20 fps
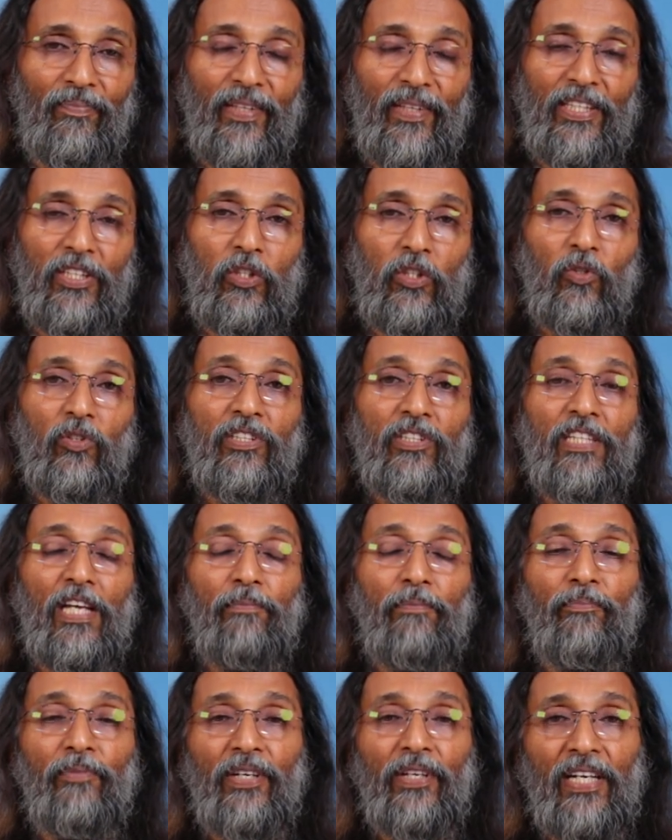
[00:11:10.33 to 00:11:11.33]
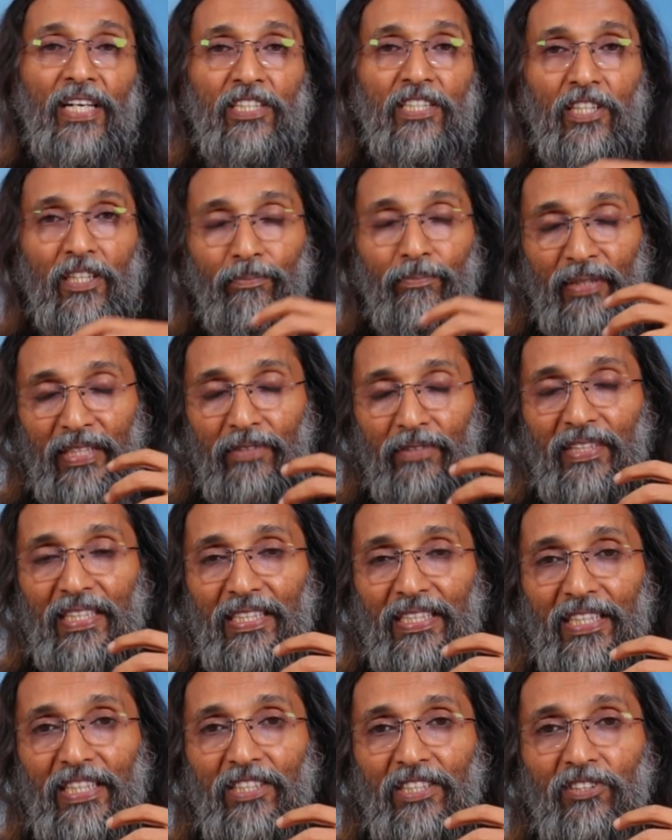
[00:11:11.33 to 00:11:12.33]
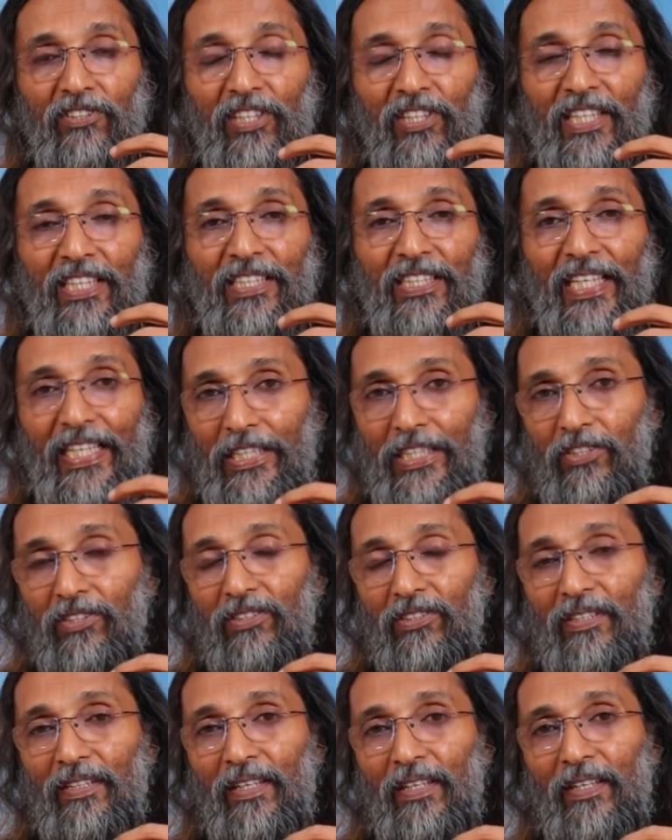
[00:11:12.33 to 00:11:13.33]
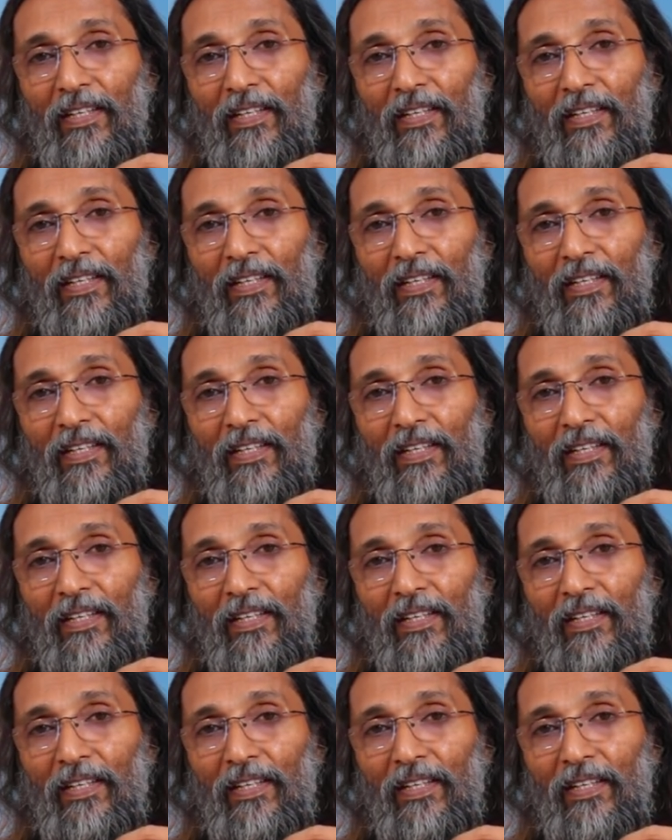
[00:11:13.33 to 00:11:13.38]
there is no separation between these three things.